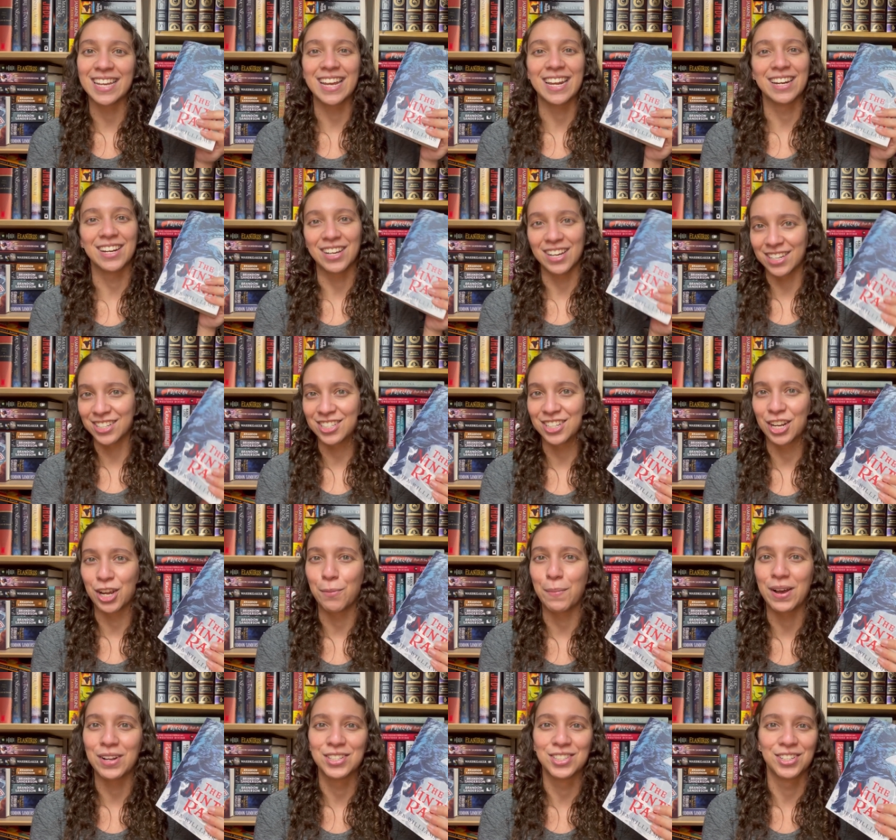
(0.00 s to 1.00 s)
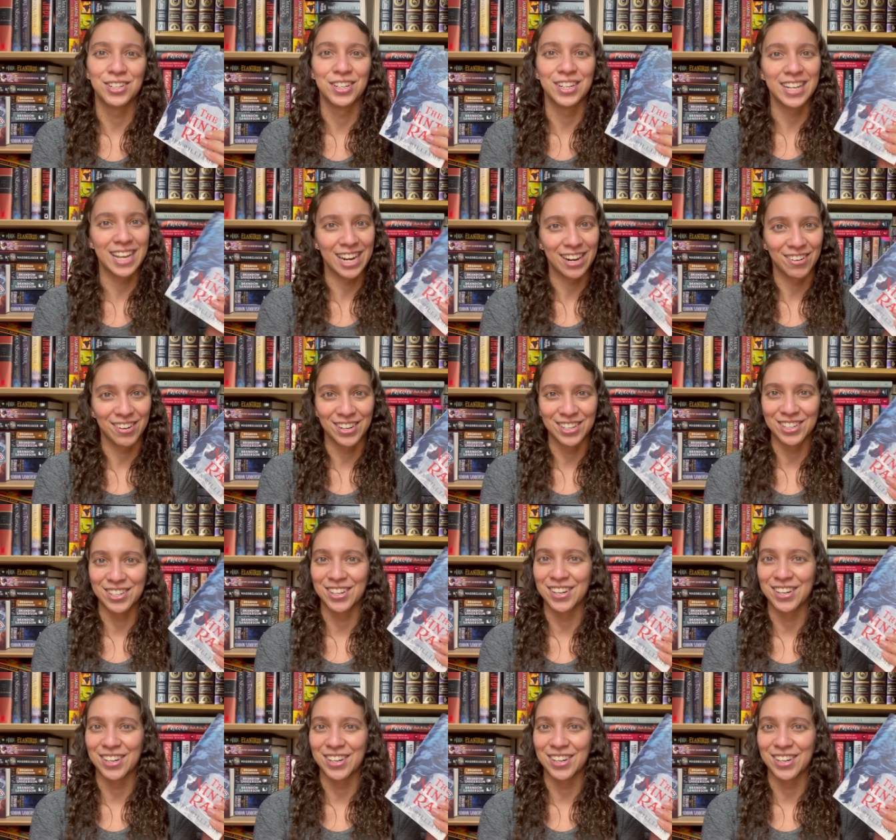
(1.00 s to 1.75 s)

and gushing about certain character